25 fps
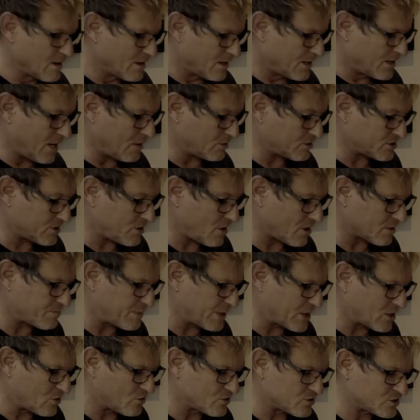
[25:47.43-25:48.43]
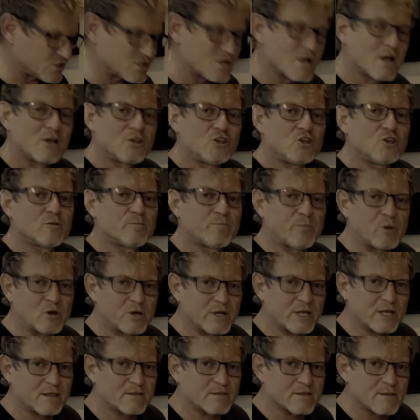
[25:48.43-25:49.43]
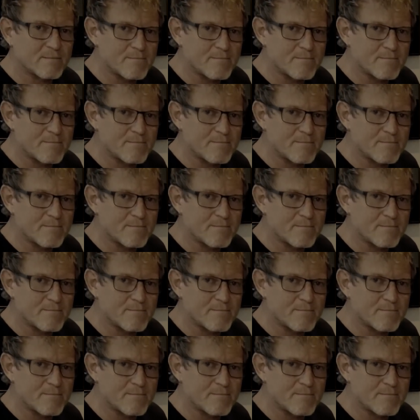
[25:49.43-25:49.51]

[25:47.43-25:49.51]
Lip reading: No, it's not, because you're putting the